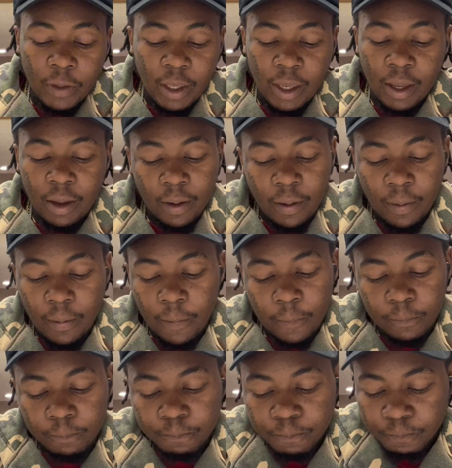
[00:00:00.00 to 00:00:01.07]

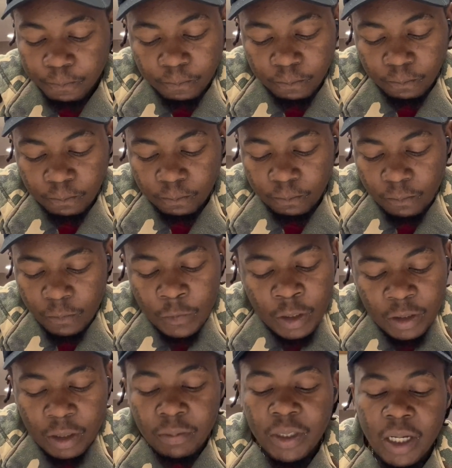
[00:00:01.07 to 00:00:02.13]
And
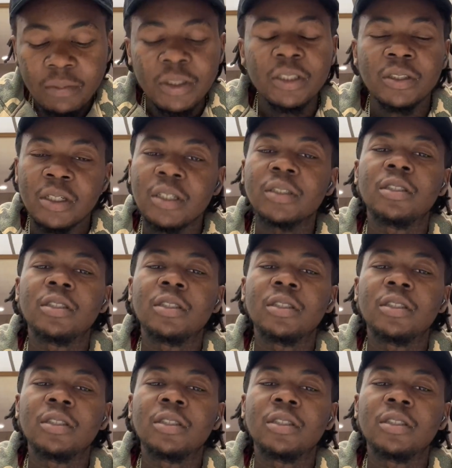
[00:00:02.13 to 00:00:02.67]
sometimes it's good